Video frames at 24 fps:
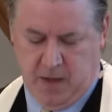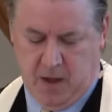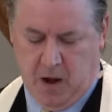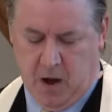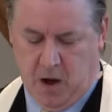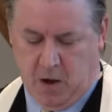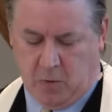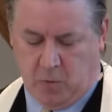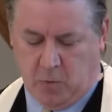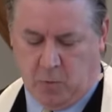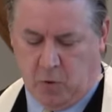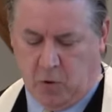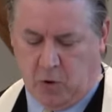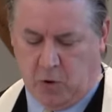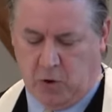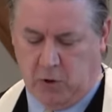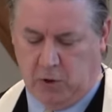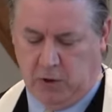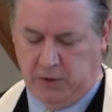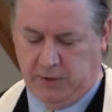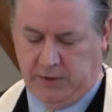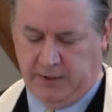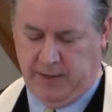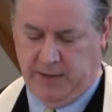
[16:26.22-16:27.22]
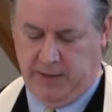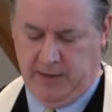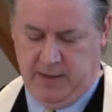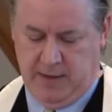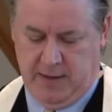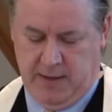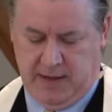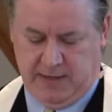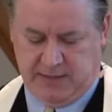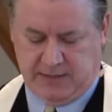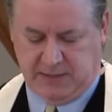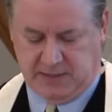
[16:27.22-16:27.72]
Our world
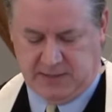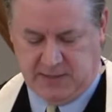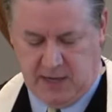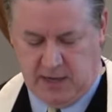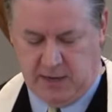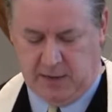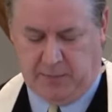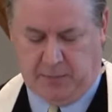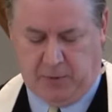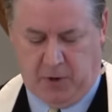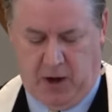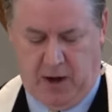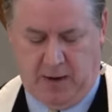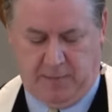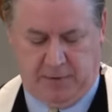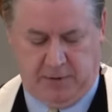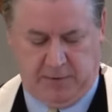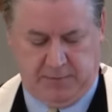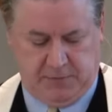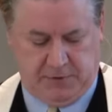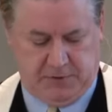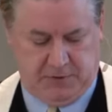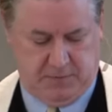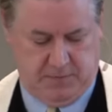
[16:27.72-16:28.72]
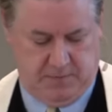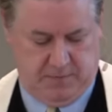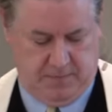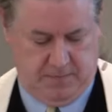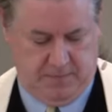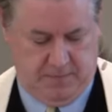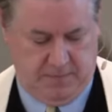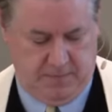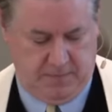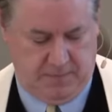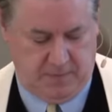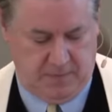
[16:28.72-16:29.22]
has a ton of problems.
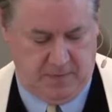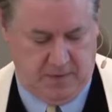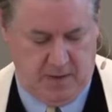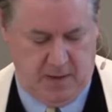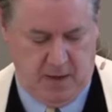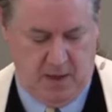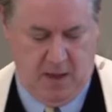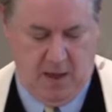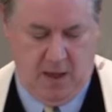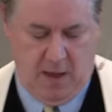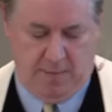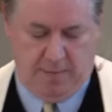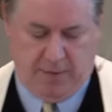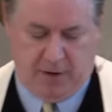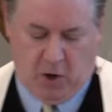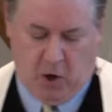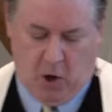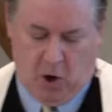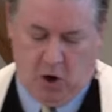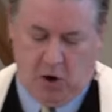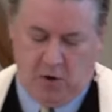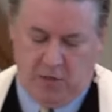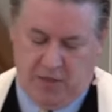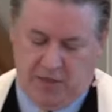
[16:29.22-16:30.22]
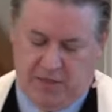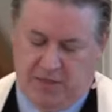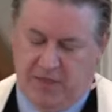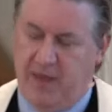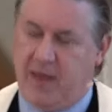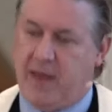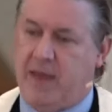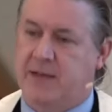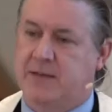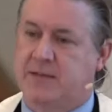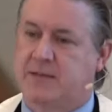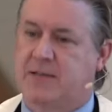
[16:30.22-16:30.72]
But are the
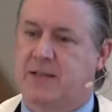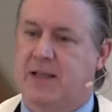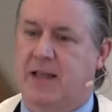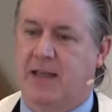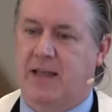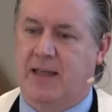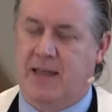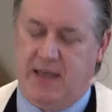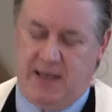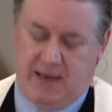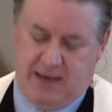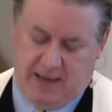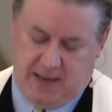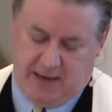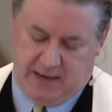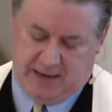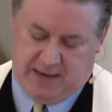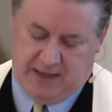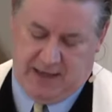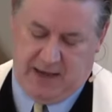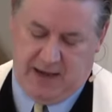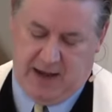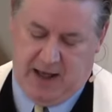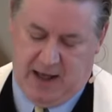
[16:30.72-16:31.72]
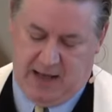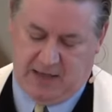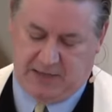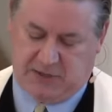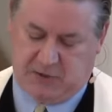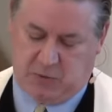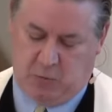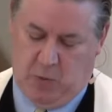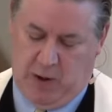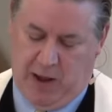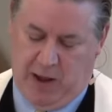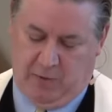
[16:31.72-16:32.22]
things that get
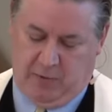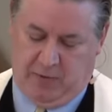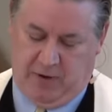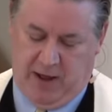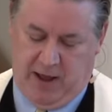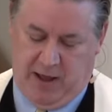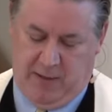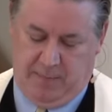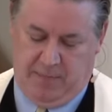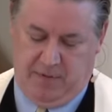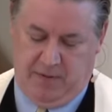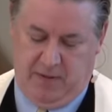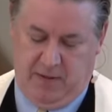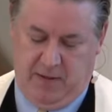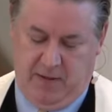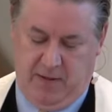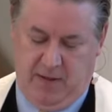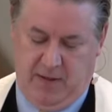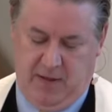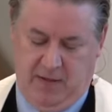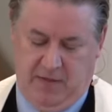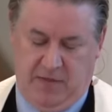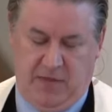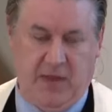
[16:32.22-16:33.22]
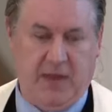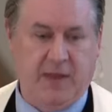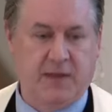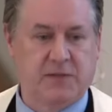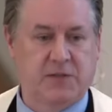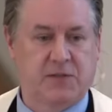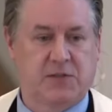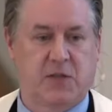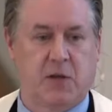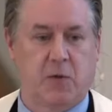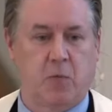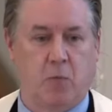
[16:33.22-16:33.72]
us wound up
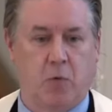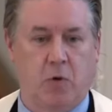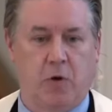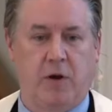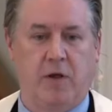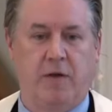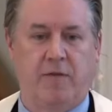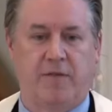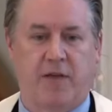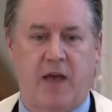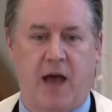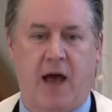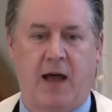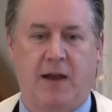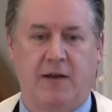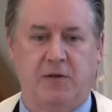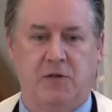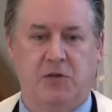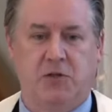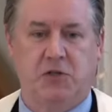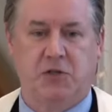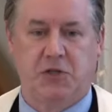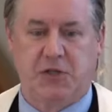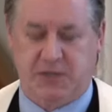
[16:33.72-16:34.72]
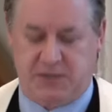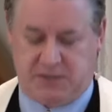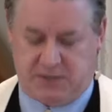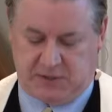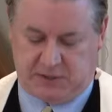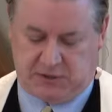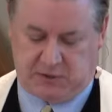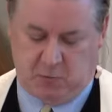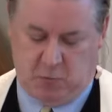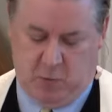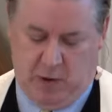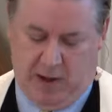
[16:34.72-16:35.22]
things that would have gotten
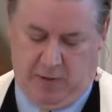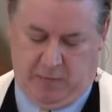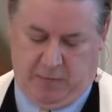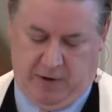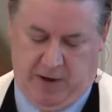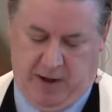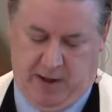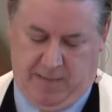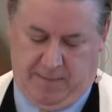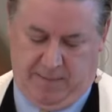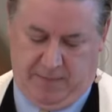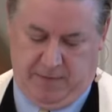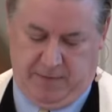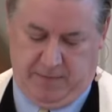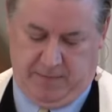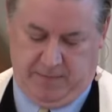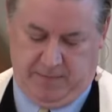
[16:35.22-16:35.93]
Jesus wound up?